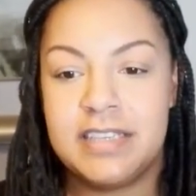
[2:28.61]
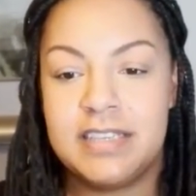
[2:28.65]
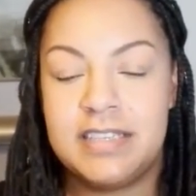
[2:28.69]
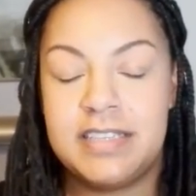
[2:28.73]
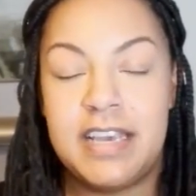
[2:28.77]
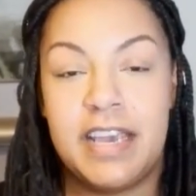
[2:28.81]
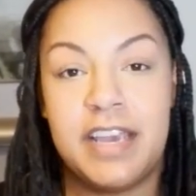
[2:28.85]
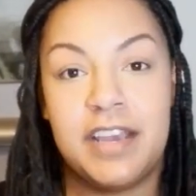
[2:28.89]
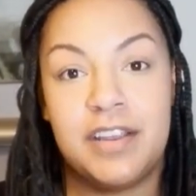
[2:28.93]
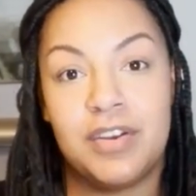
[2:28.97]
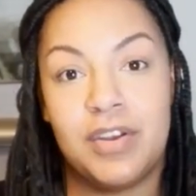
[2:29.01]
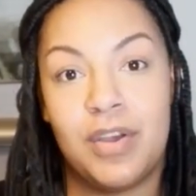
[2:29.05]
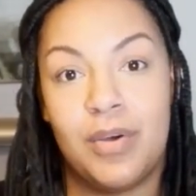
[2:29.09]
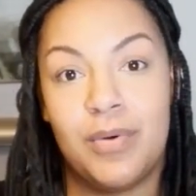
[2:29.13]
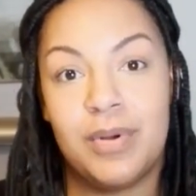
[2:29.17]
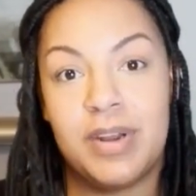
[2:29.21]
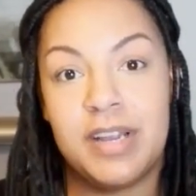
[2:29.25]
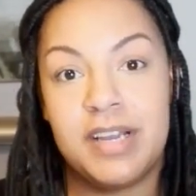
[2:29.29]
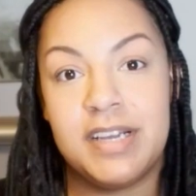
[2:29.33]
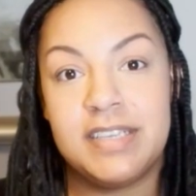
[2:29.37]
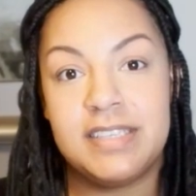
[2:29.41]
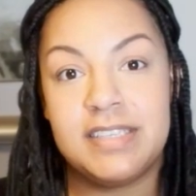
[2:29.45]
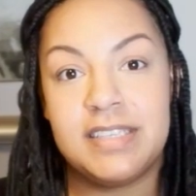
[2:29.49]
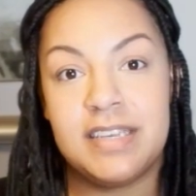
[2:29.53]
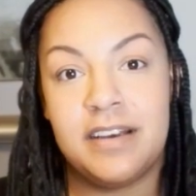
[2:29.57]
take
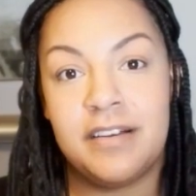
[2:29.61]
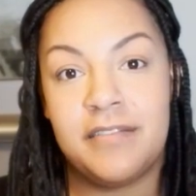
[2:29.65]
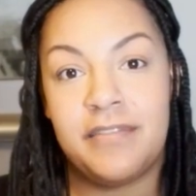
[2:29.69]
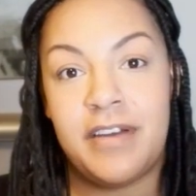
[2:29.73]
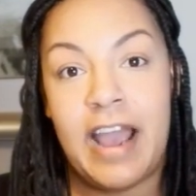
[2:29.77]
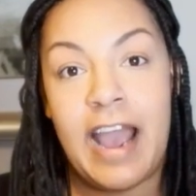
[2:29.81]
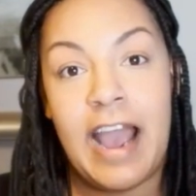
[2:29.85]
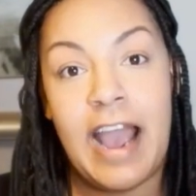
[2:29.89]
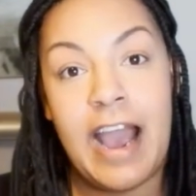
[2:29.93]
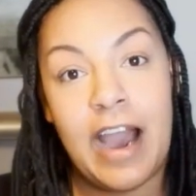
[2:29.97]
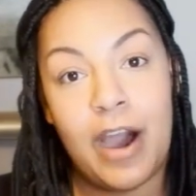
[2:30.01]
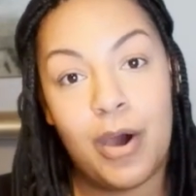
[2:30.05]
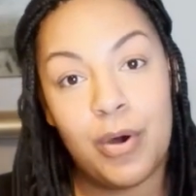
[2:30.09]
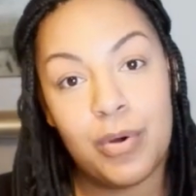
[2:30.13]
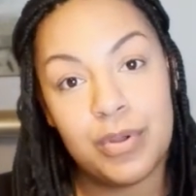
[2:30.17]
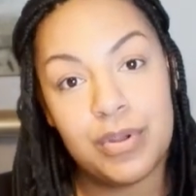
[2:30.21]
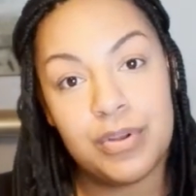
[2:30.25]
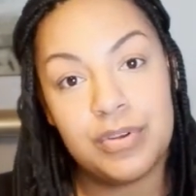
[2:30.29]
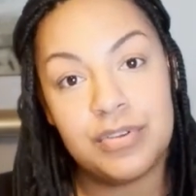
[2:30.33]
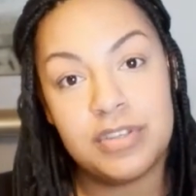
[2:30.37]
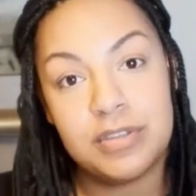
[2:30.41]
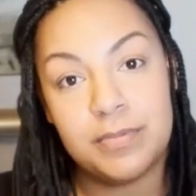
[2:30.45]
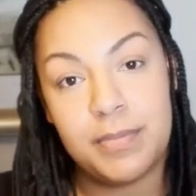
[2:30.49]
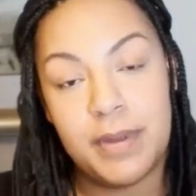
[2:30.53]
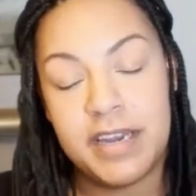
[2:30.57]
notice of how
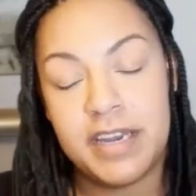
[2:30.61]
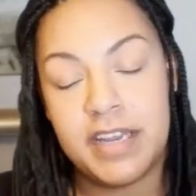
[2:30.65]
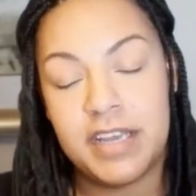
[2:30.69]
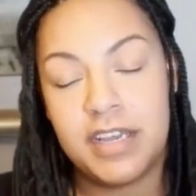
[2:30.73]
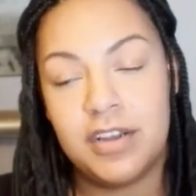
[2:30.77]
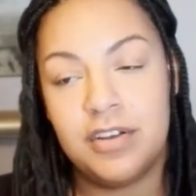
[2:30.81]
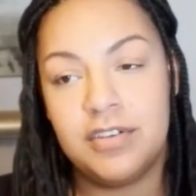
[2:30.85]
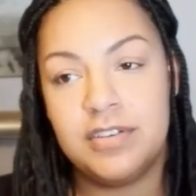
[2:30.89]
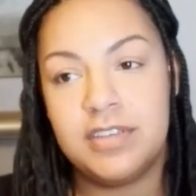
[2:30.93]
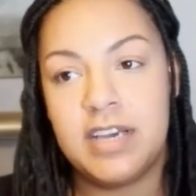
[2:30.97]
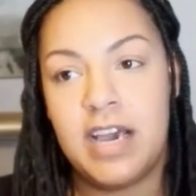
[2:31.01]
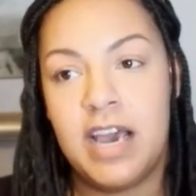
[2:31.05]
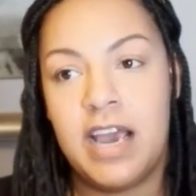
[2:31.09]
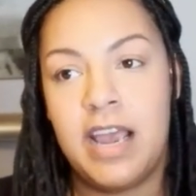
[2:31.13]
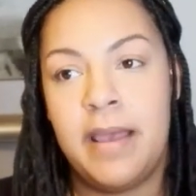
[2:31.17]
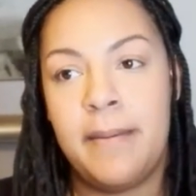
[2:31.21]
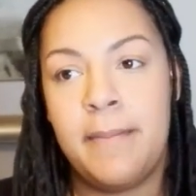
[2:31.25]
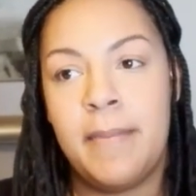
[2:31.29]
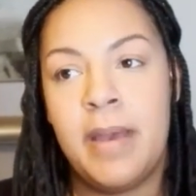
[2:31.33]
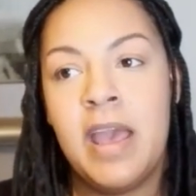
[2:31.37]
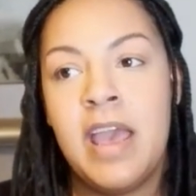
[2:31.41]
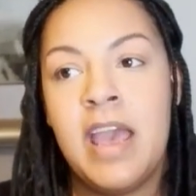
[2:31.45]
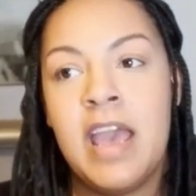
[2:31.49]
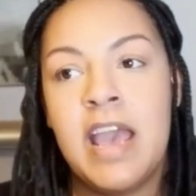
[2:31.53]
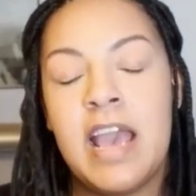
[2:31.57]
you're spending your
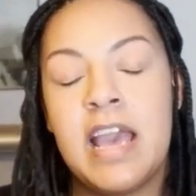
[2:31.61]
time